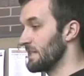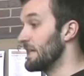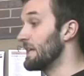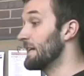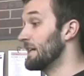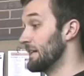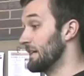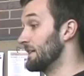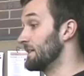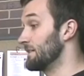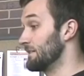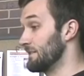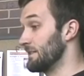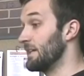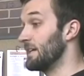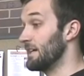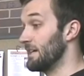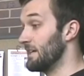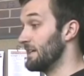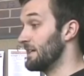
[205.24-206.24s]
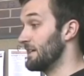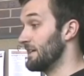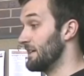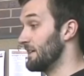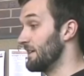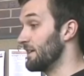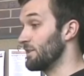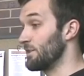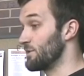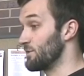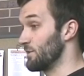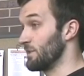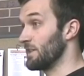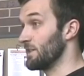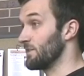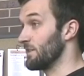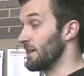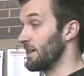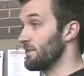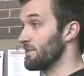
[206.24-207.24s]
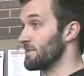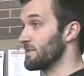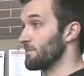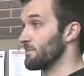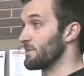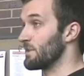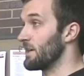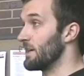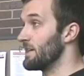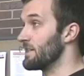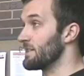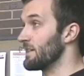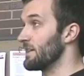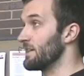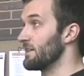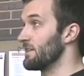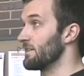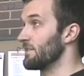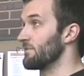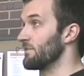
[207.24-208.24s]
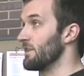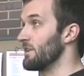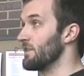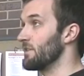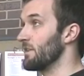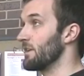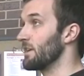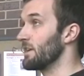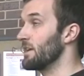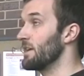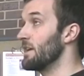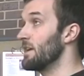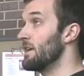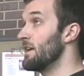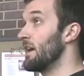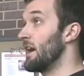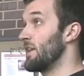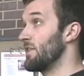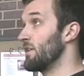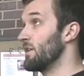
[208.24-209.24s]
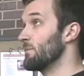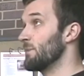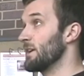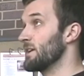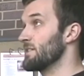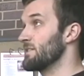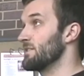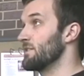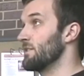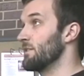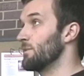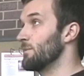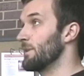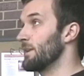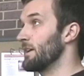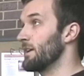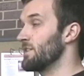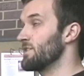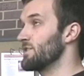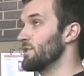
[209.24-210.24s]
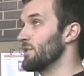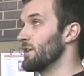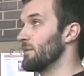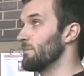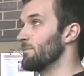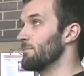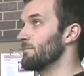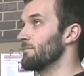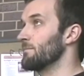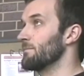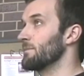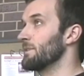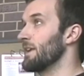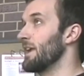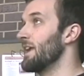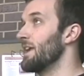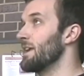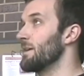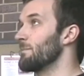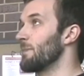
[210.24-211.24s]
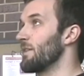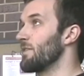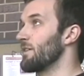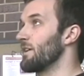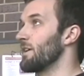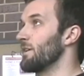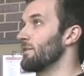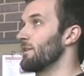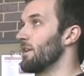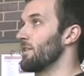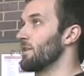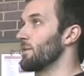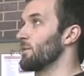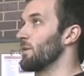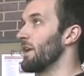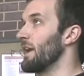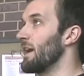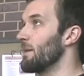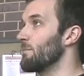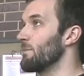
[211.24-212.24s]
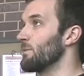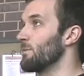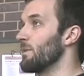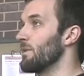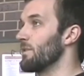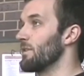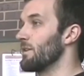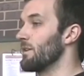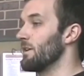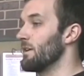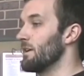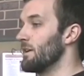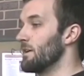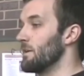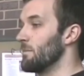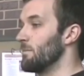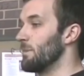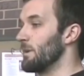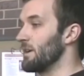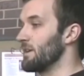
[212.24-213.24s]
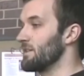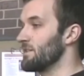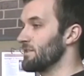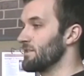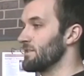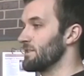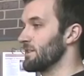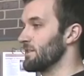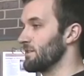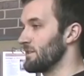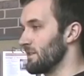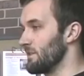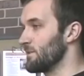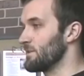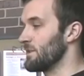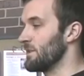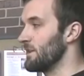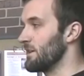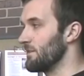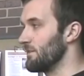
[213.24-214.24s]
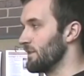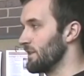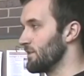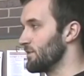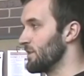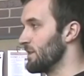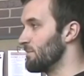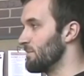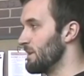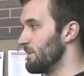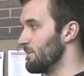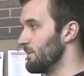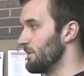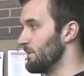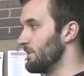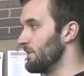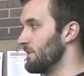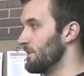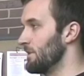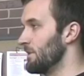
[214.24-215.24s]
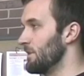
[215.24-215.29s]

Yeah, yeah, yeah, yeah. No, it's really great. I was surprised. I didn't really think. I thought because nobody I showed up came, I thought nothing would happen with it. But it turns out there was a lot of really great people.